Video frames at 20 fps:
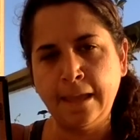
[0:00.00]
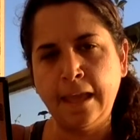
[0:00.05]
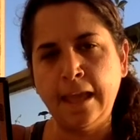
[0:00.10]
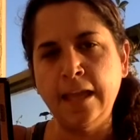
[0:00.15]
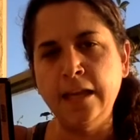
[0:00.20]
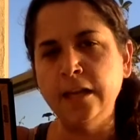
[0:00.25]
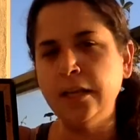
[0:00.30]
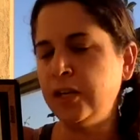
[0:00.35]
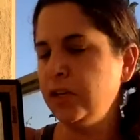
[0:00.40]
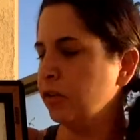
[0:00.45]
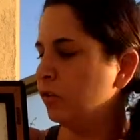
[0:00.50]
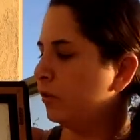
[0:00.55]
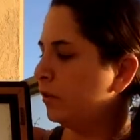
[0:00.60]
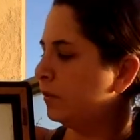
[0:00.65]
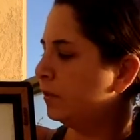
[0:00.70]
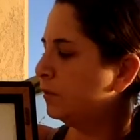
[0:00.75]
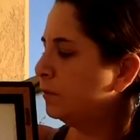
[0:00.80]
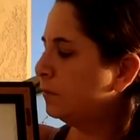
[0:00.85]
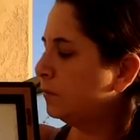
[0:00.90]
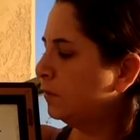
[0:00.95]
And again, you know how
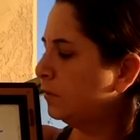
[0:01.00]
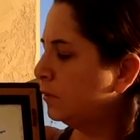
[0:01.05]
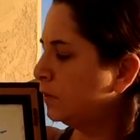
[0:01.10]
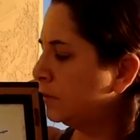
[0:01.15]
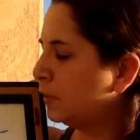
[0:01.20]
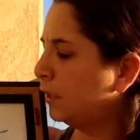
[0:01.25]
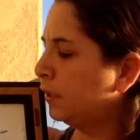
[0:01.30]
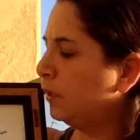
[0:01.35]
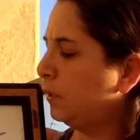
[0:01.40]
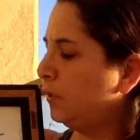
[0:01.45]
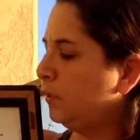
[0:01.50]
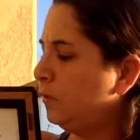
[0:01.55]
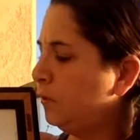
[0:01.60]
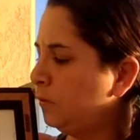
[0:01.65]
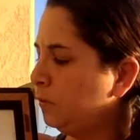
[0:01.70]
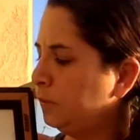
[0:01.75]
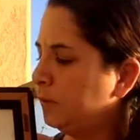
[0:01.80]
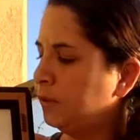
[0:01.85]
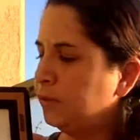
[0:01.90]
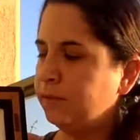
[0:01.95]
this one looks like a
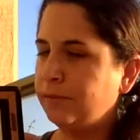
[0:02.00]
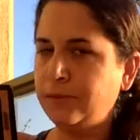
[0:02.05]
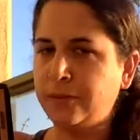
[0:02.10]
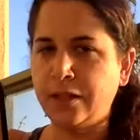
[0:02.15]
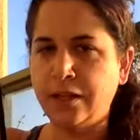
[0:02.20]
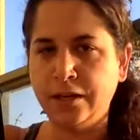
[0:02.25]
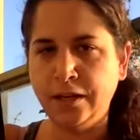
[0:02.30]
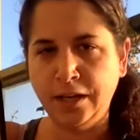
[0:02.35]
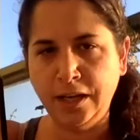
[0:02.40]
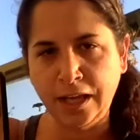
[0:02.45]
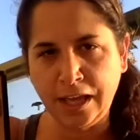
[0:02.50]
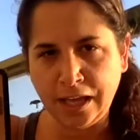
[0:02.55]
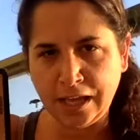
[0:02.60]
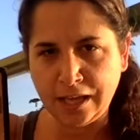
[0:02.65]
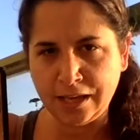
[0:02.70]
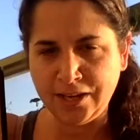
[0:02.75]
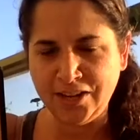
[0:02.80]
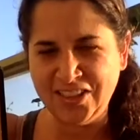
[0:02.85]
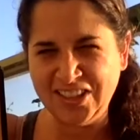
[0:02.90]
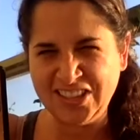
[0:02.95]
human without a
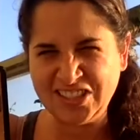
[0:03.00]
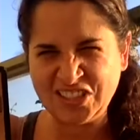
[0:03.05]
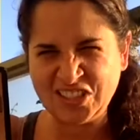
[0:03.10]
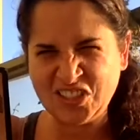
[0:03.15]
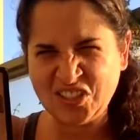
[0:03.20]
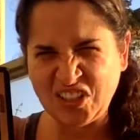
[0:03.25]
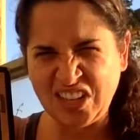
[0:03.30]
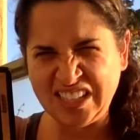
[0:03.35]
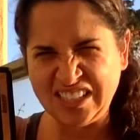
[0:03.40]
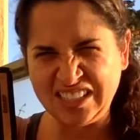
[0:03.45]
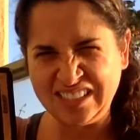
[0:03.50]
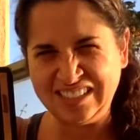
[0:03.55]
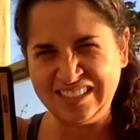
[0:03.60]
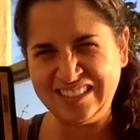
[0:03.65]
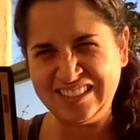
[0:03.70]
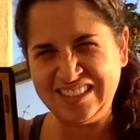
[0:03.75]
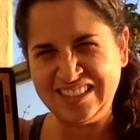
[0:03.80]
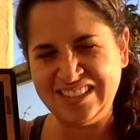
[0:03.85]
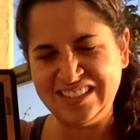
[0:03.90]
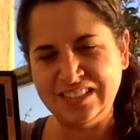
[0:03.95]
head, and that's
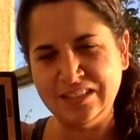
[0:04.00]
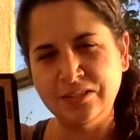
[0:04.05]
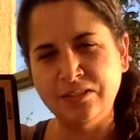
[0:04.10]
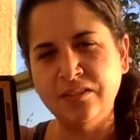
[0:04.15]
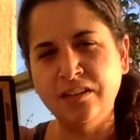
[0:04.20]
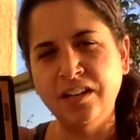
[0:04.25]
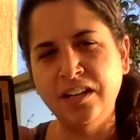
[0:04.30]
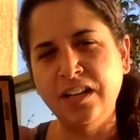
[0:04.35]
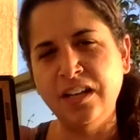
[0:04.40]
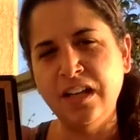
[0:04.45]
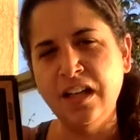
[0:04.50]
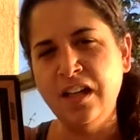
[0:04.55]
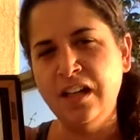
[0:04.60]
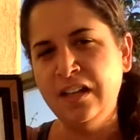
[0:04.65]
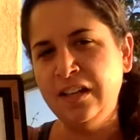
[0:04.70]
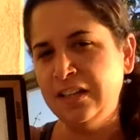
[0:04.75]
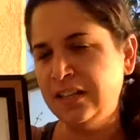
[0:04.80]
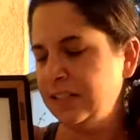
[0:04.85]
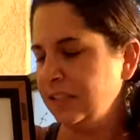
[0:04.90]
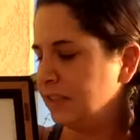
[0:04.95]
greatness, right?
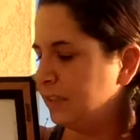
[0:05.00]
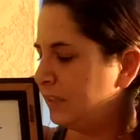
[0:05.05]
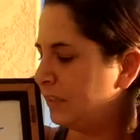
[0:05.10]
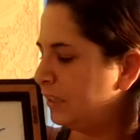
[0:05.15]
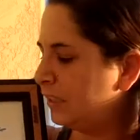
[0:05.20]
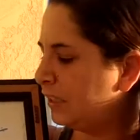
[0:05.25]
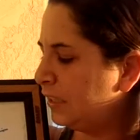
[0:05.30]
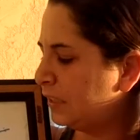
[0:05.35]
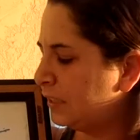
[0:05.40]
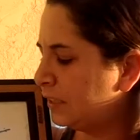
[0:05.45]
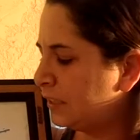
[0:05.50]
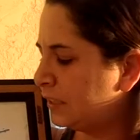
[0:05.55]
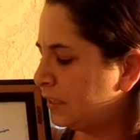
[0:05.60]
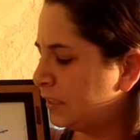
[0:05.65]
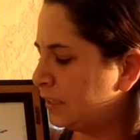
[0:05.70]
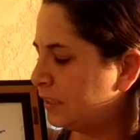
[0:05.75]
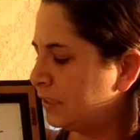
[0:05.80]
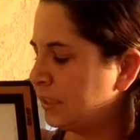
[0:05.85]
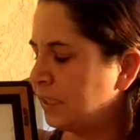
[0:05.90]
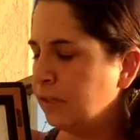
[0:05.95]

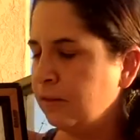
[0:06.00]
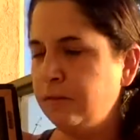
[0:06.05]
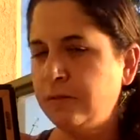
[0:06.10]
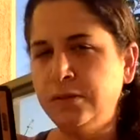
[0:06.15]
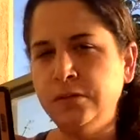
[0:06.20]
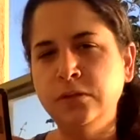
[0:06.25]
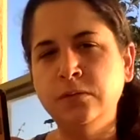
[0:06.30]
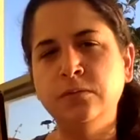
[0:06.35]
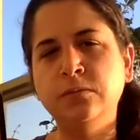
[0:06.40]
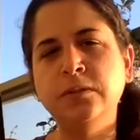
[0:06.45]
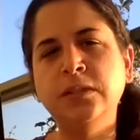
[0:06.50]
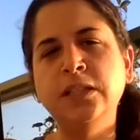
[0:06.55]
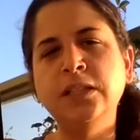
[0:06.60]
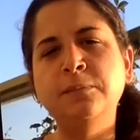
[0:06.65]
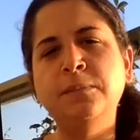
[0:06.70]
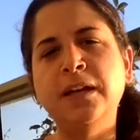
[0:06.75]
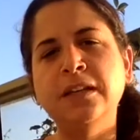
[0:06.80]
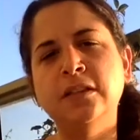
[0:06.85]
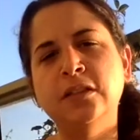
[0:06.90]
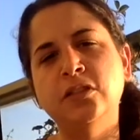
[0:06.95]
This, when you read
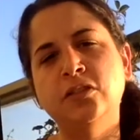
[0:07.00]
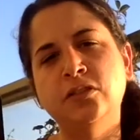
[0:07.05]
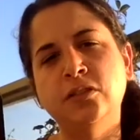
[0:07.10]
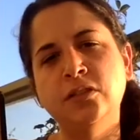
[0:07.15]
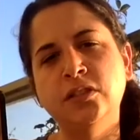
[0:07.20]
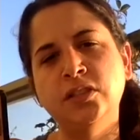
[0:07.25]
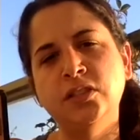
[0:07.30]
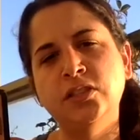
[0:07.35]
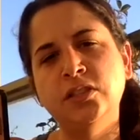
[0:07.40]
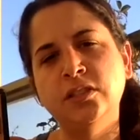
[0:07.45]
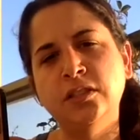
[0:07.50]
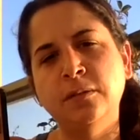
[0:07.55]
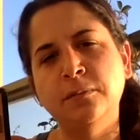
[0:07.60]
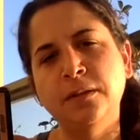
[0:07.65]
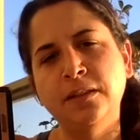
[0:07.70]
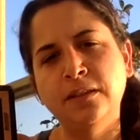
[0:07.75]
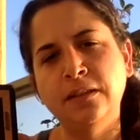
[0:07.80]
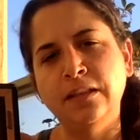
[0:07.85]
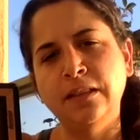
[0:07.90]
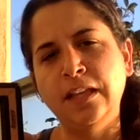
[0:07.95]
back the tradition
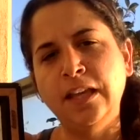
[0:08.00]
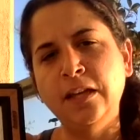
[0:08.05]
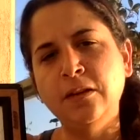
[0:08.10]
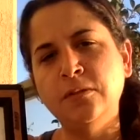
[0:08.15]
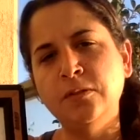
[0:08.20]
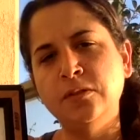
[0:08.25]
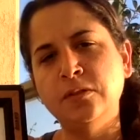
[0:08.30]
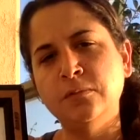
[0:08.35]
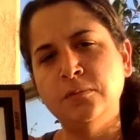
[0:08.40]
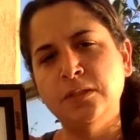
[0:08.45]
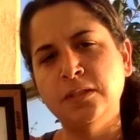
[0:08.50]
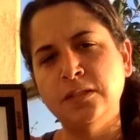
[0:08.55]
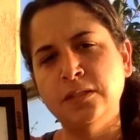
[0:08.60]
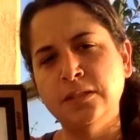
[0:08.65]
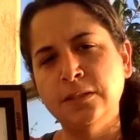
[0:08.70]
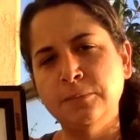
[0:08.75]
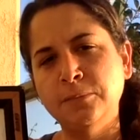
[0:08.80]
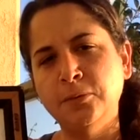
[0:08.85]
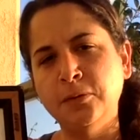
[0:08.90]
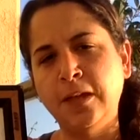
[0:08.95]
about the language and what the
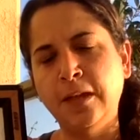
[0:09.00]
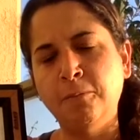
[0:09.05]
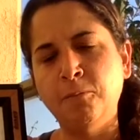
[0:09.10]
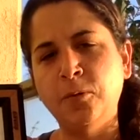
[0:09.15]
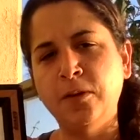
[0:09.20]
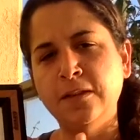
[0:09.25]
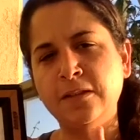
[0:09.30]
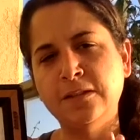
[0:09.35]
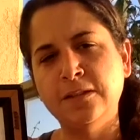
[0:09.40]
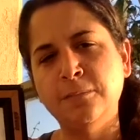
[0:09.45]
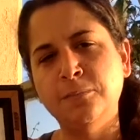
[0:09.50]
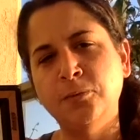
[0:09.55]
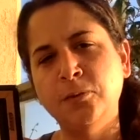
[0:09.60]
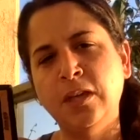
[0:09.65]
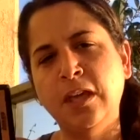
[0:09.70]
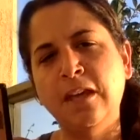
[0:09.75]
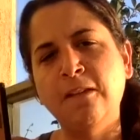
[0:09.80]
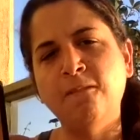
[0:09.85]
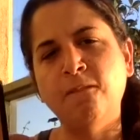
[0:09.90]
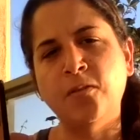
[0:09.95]
symbol, where the symbol
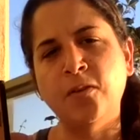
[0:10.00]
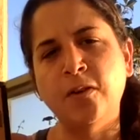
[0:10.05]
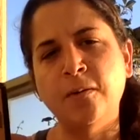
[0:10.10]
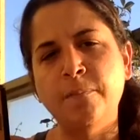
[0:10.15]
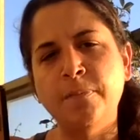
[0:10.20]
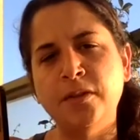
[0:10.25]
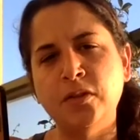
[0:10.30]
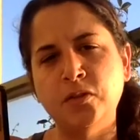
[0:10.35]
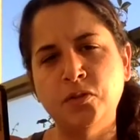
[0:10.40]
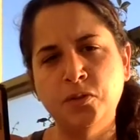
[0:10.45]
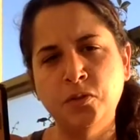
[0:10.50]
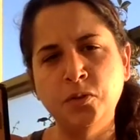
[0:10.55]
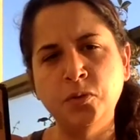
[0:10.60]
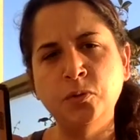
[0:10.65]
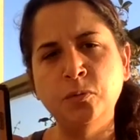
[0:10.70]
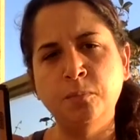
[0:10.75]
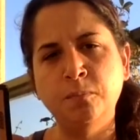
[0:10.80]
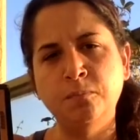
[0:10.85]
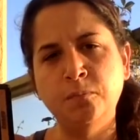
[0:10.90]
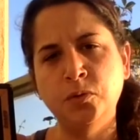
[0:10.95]
came from, there's two
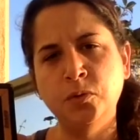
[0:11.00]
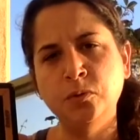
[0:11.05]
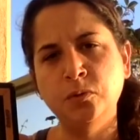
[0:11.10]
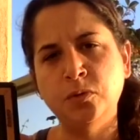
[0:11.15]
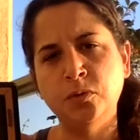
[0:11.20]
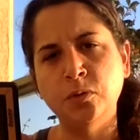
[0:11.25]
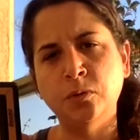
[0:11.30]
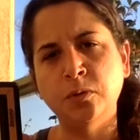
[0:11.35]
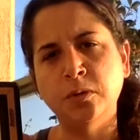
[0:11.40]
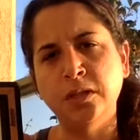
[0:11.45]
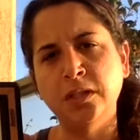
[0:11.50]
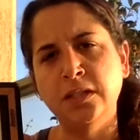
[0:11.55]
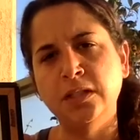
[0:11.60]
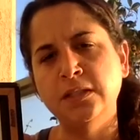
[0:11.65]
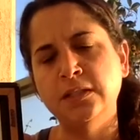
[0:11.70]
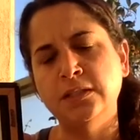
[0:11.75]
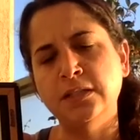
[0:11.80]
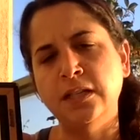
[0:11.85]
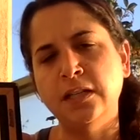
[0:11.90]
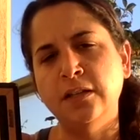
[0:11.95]

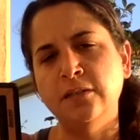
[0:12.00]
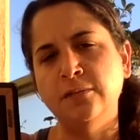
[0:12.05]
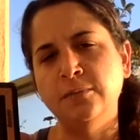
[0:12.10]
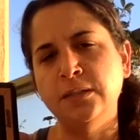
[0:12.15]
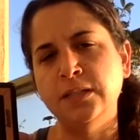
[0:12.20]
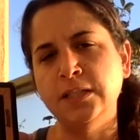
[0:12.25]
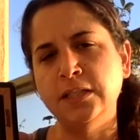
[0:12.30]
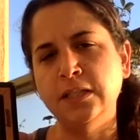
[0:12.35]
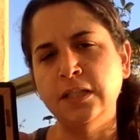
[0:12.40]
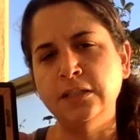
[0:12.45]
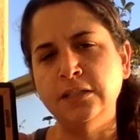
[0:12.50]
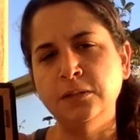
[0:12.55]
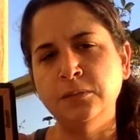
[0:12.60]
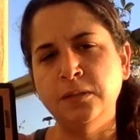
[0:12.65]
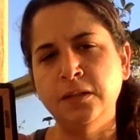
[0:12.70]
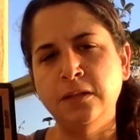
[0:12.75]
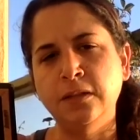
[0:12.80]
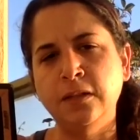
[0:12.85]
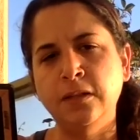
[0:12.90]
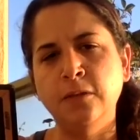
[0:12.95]
stories that have been connected
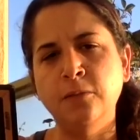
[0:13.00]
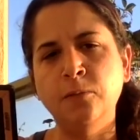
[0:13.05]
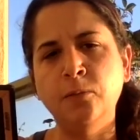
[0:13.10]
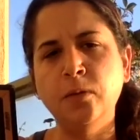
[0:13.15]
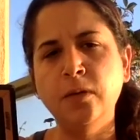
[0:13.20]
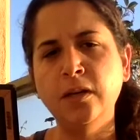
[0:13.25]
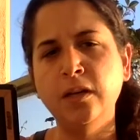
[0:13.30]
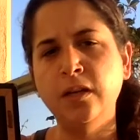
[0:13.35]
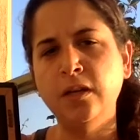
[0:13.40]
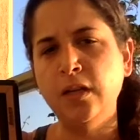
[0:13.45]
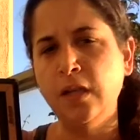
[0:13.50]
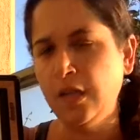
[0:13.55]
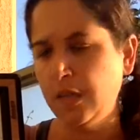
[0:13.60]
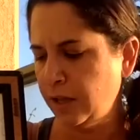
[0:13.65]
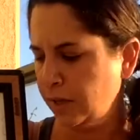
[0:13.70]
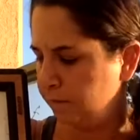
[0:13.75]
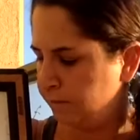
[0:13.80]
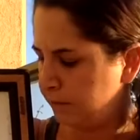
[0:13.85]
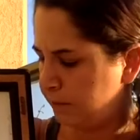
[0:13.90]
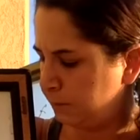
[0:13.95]
with it. And one,
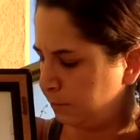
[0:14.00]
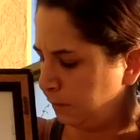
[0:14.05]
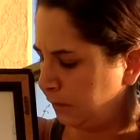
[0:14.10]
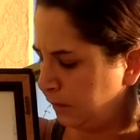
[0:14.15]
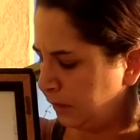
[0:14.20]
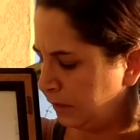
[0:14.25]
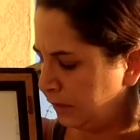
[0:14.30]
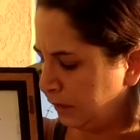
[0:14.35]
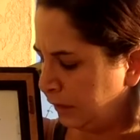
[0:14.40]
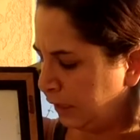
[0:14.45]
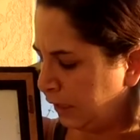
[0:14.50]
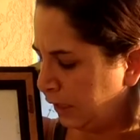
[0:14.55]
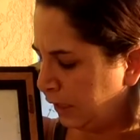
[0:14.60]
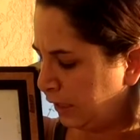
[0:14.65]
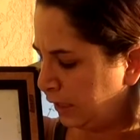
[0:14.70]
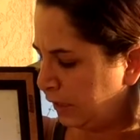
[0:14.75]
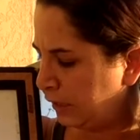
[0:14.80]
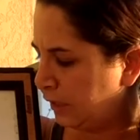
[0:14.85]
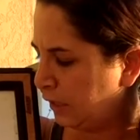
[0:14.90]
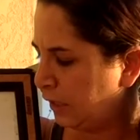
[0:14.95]
it's meaning
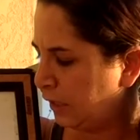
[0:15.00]
light.